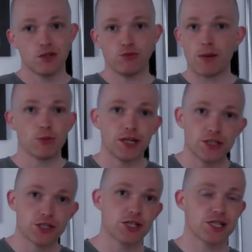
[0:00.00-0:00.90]
rep
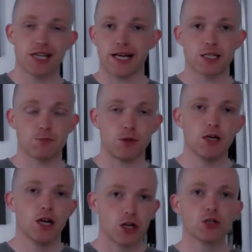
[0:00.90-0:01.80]
ranges, sets, but
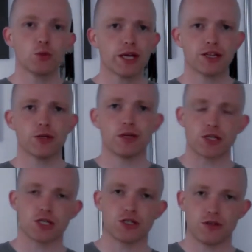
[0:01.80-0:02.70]
a good way to do it
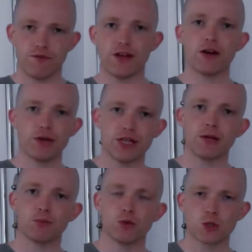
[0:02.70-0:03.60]
is to vary the
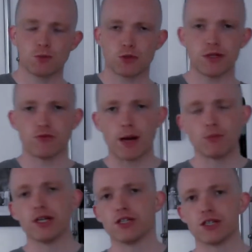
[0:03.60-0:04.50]
approach between
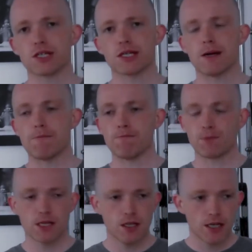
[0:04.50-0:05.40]
rep ranges.
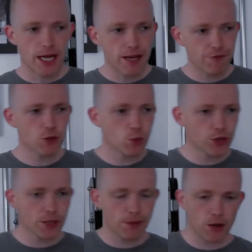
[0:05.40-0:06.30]
If you're
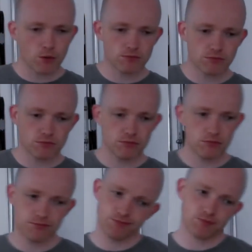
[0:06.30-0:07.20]
worried about,
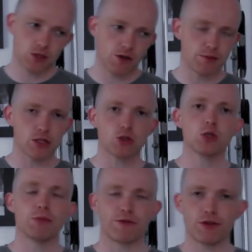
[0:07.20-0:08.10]
you know, I've been
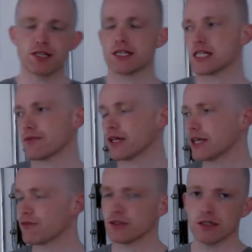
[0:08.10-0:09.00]
told, my friend says if I
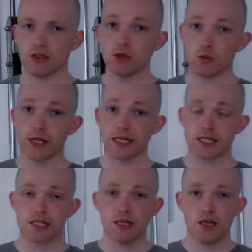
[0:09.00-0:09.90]
lift low
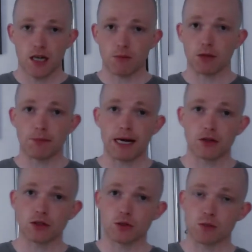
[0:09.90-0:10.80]
weights, I'm going to
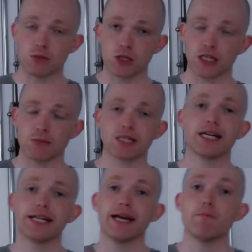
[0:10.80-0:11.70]
pack on loads of muscle. I'm
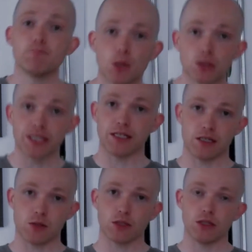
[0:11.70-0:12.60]
scared of getting bulky,
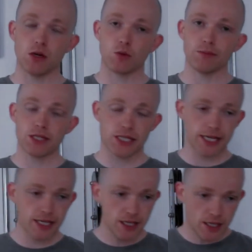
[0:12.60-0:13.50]
is what a lot of women
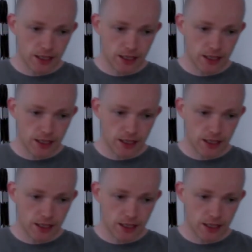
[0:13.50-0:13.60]
say.